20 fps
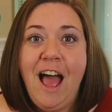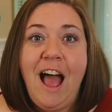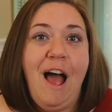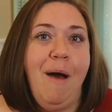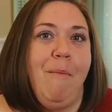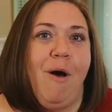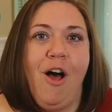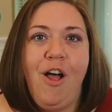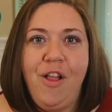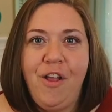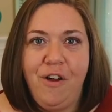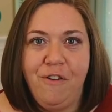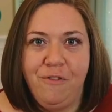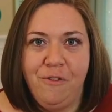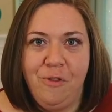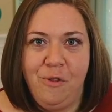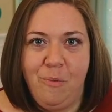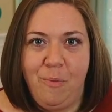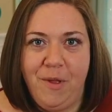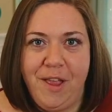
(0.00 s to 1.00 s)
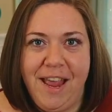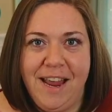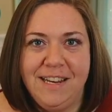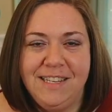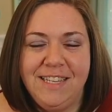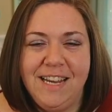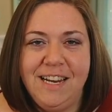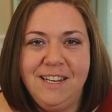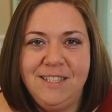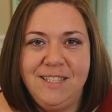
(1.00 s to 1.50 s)
I'm all over the
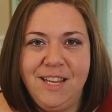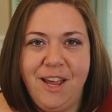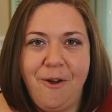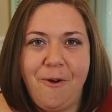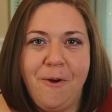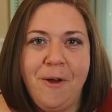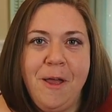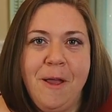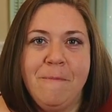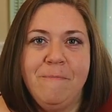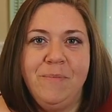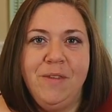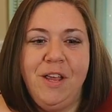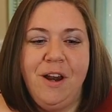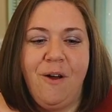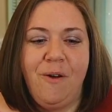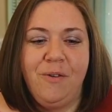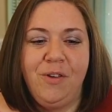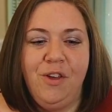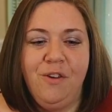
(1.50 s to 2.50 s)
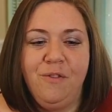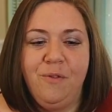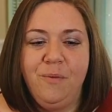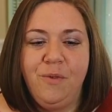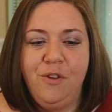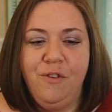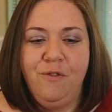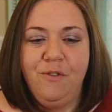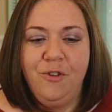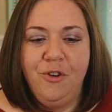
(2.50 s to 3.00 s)
place. And so,
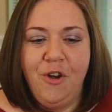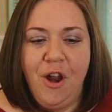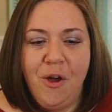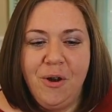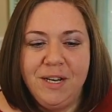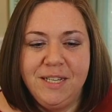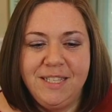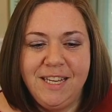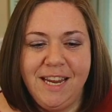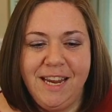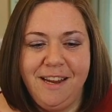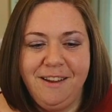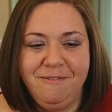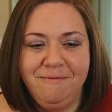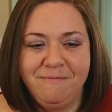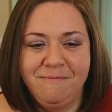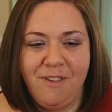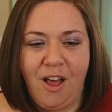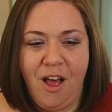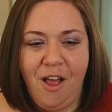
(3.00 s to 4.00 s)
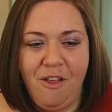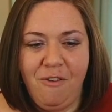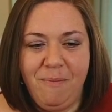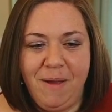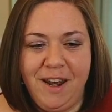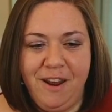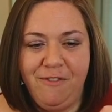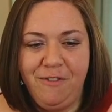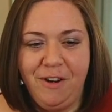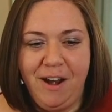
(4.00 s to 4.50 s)
you've been noticing all of
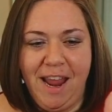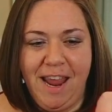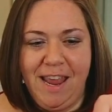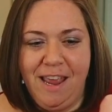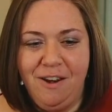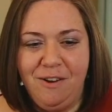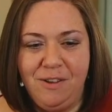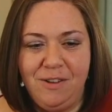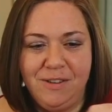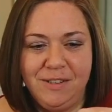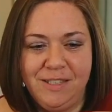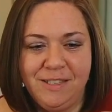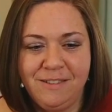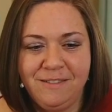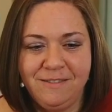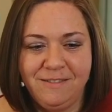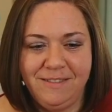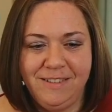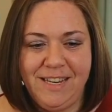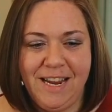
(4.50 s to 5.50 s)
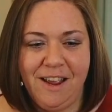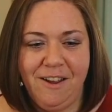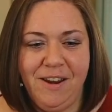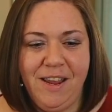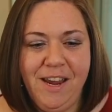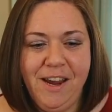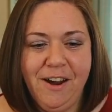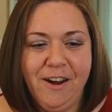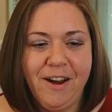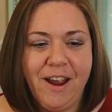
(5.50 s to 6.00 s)
my different handles down
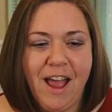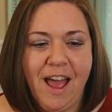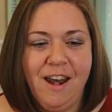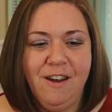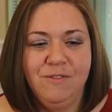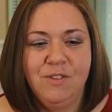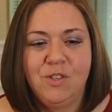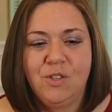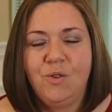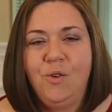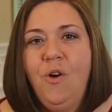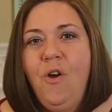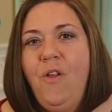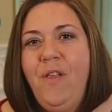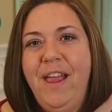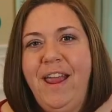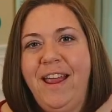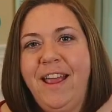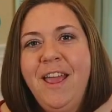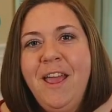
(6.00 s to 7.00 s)
here kind of scrolling.